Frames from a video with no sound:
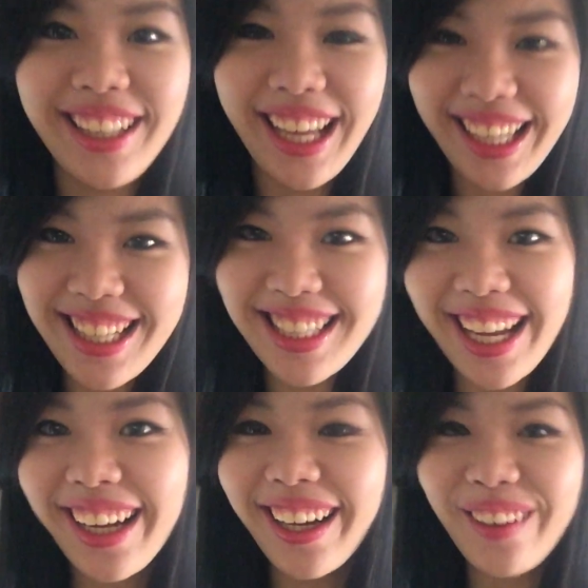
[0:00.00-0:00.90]
And he's
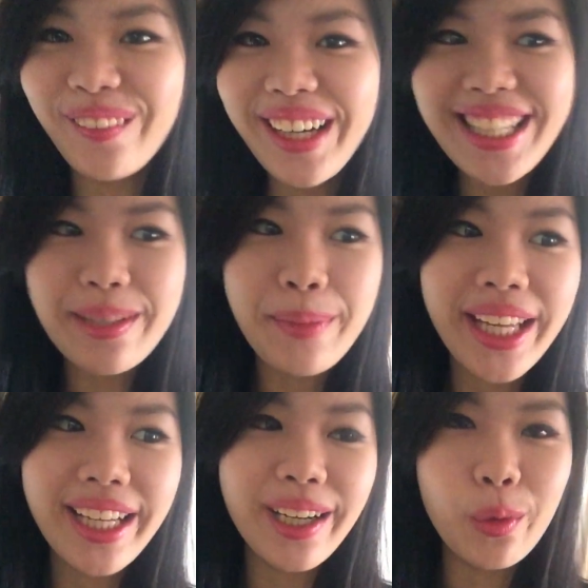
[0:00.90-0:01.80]
like, what's
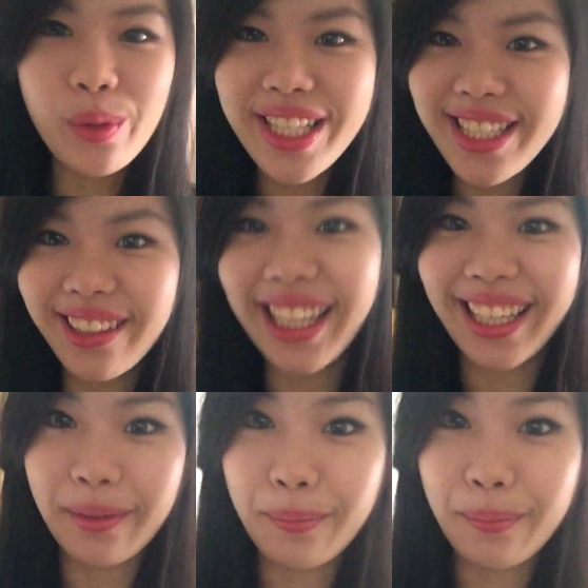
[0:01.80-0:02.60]
make a whistle like a